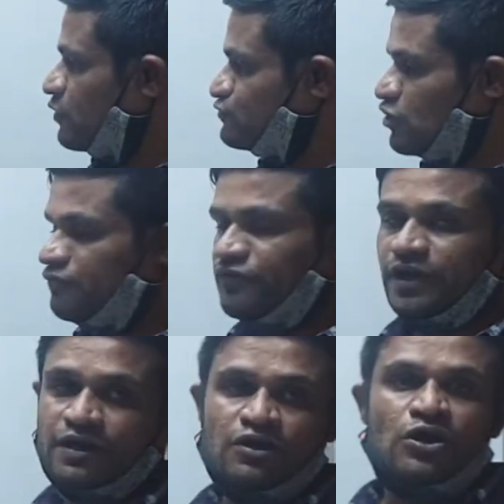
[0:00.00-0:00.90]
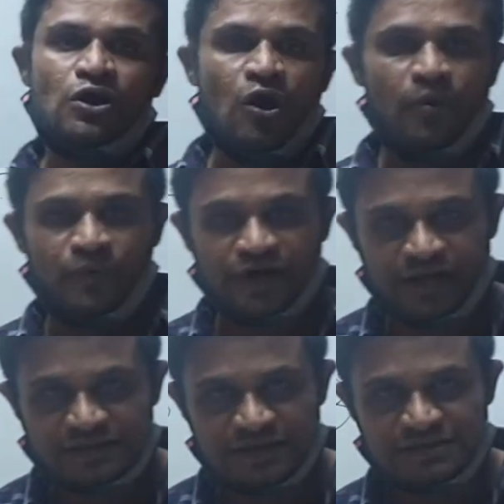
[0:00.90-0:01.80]
of software,
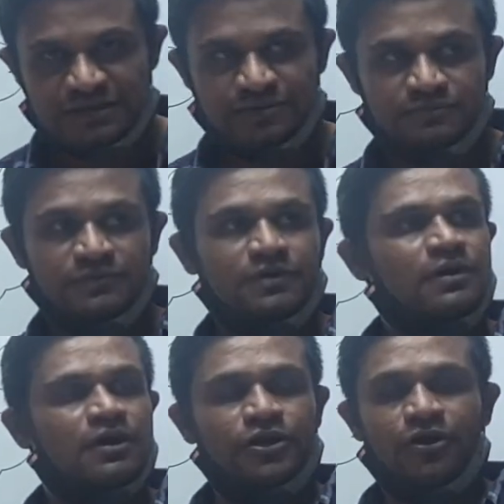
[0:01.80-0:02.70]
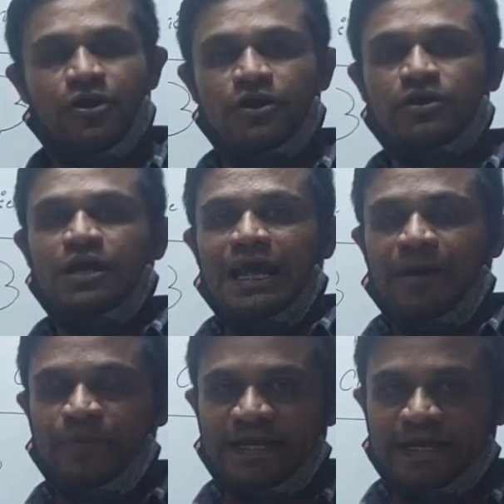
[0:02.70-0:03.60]
operating system, your
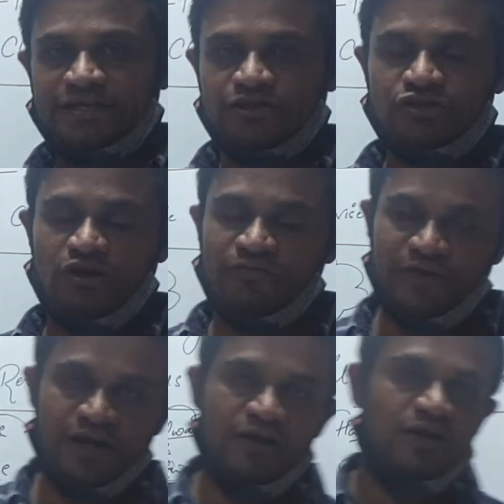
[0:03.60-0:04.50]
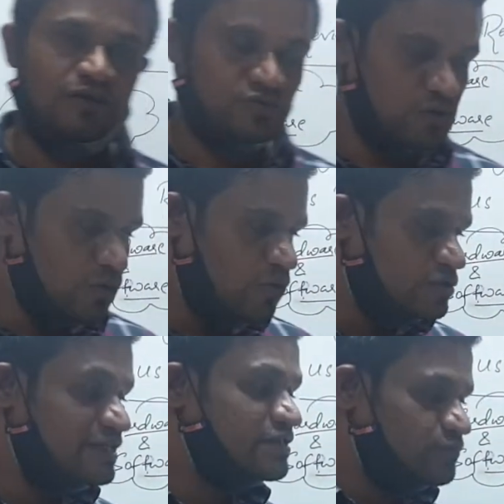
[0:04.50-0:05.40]
application software. So
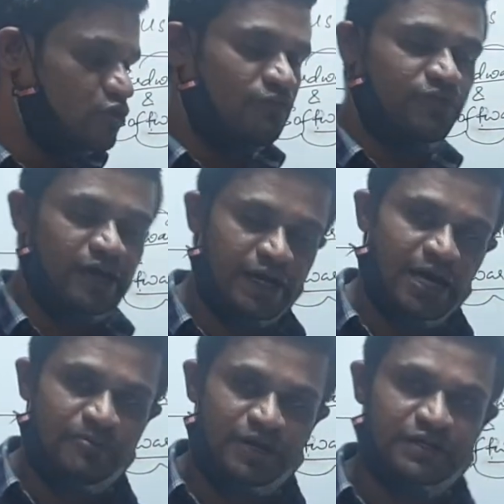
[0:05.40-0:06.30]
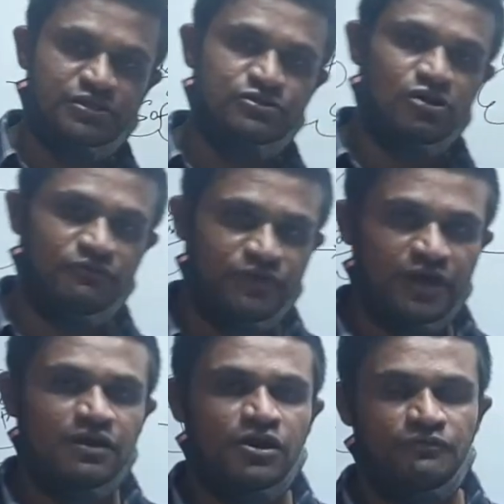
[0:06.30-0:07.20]
system software and application
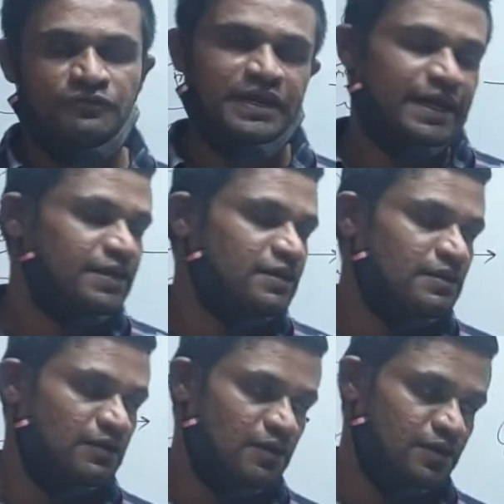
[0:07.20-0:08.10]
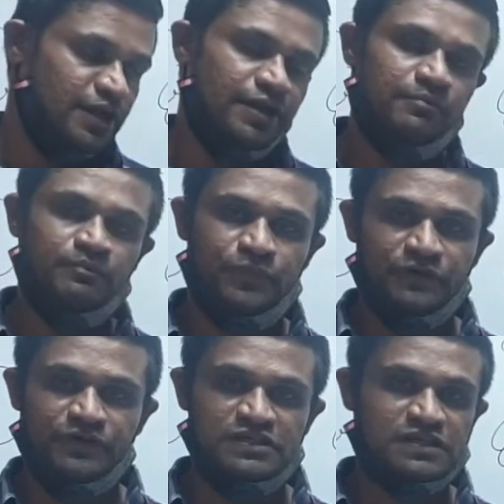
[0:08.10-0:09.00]
software we had learned in
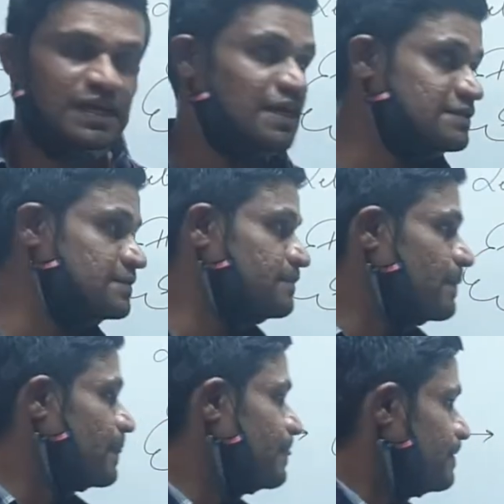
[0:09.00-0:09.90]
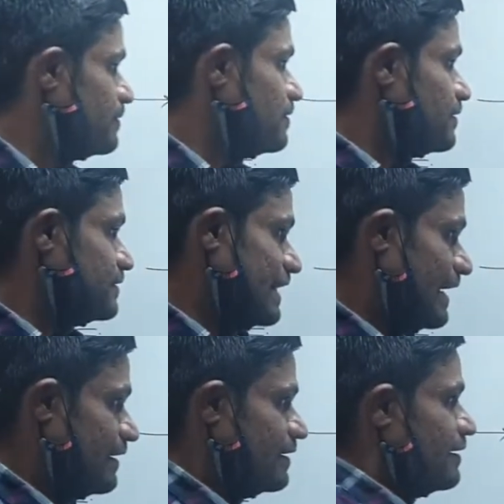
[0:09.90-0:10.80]
previous class.
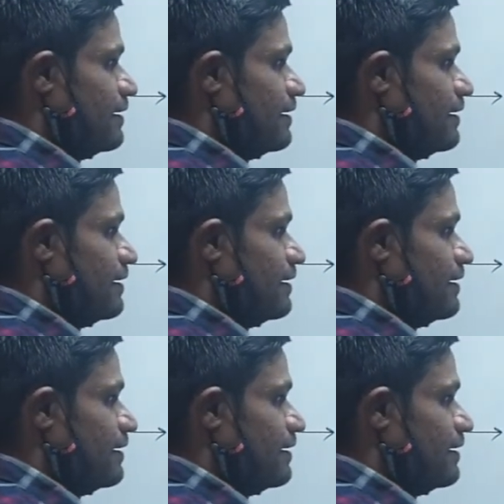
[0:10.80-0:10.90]
Then